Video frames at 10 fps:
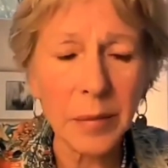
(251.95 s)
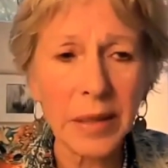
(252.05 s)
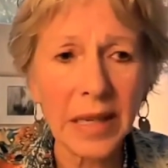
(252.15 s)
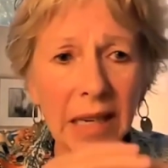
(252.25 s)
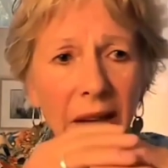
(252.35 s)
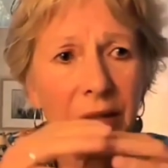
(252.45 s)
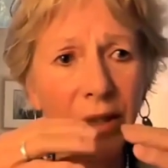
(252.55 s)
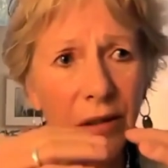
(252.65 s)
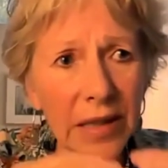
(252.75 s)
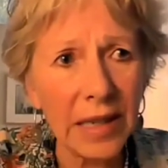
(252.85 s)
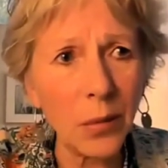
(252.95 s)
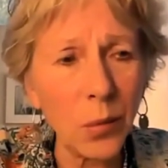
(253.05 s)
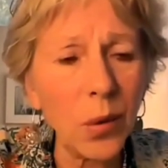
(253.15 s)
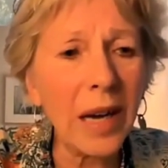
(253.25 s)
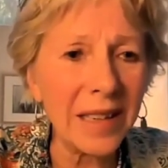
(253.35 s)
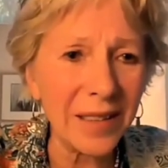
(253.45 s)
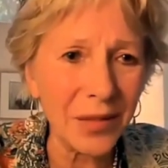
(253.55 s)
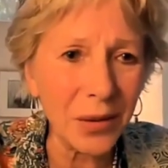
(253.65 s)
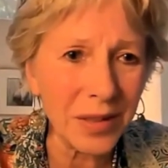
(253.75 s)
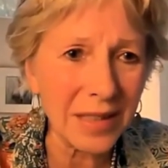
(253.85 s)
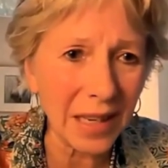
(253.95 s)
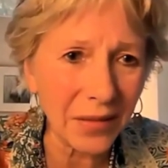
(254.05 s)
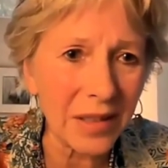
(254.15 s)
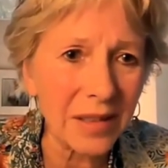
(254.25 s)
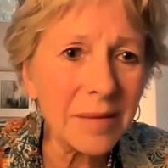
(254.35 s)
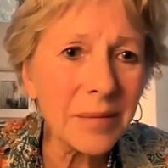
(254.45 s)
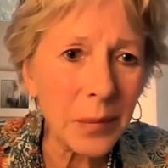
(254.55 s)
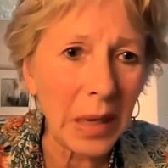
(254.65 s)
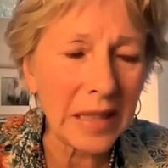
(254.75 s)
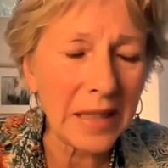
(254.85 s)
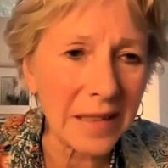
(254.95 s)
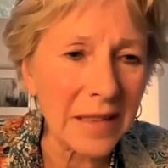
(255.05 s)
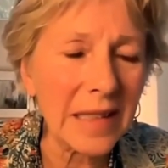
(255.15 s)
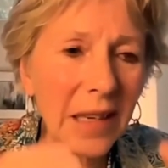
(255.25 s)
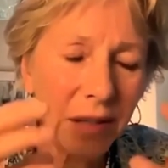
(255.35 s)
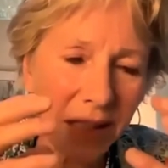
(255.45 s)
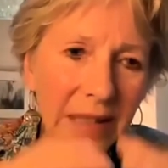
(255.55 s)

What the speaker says: But I love that you can take one of those 7 practices and say, okay,